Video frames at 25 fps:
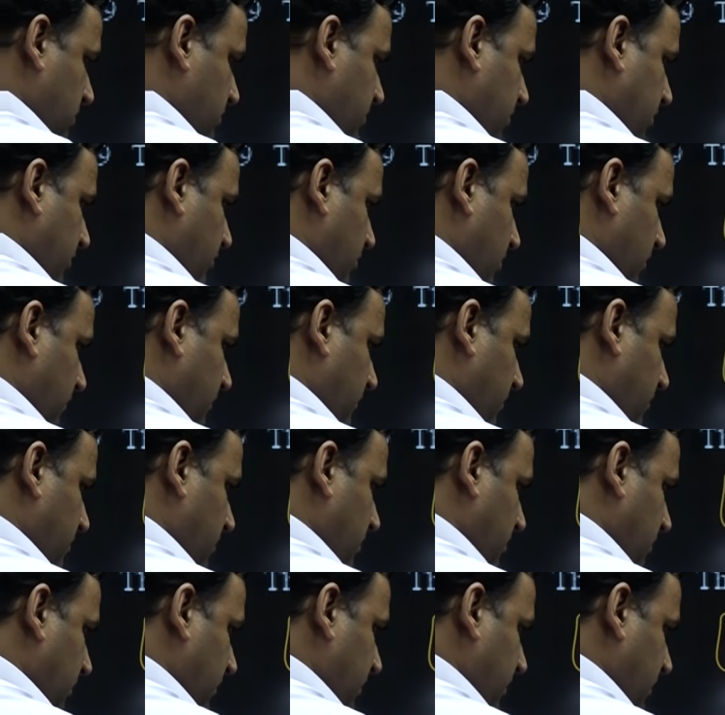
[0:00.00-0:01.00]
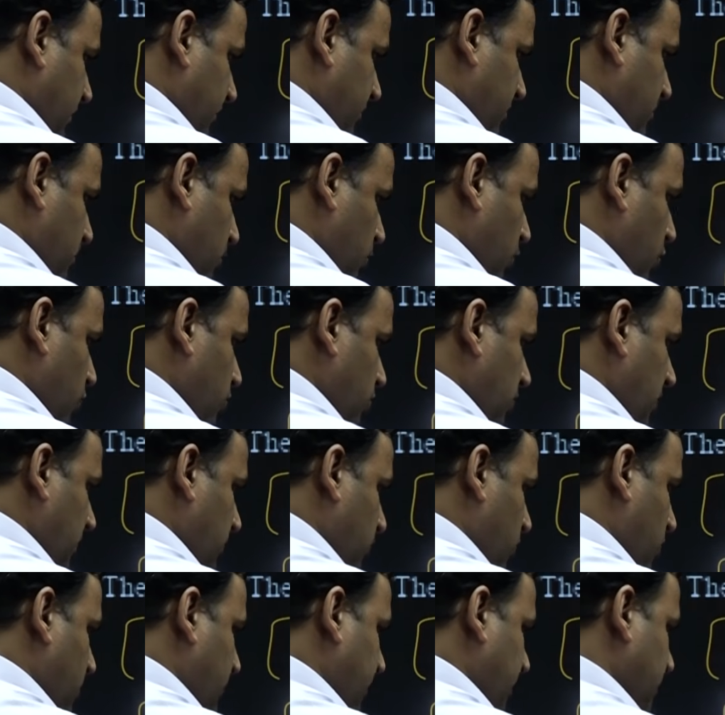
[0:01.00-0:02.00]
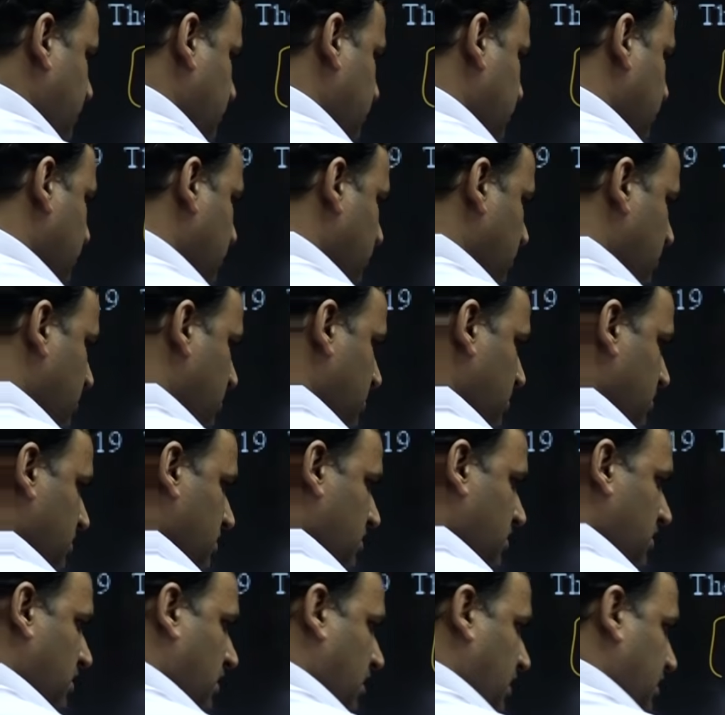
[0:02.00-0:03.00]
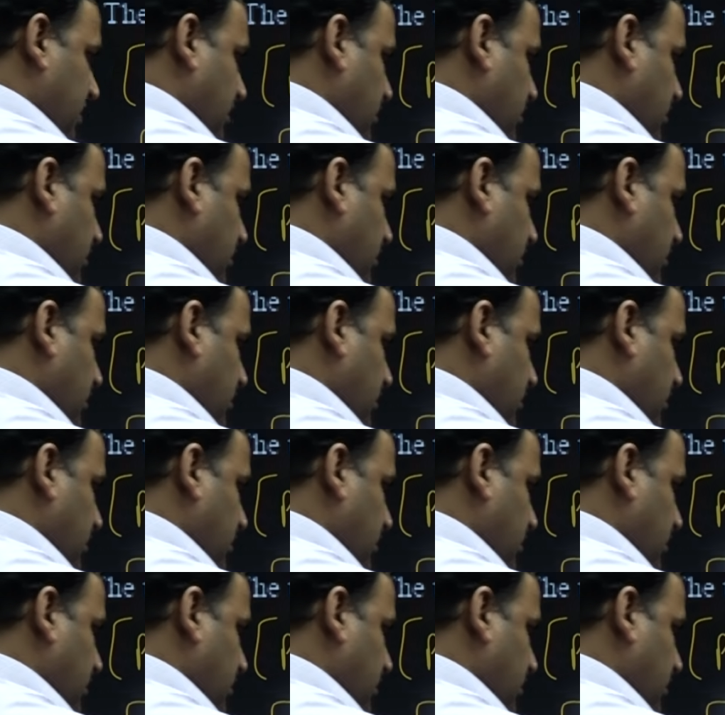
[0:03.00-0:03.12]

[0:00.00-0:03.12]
particular formula, in which both the bromines are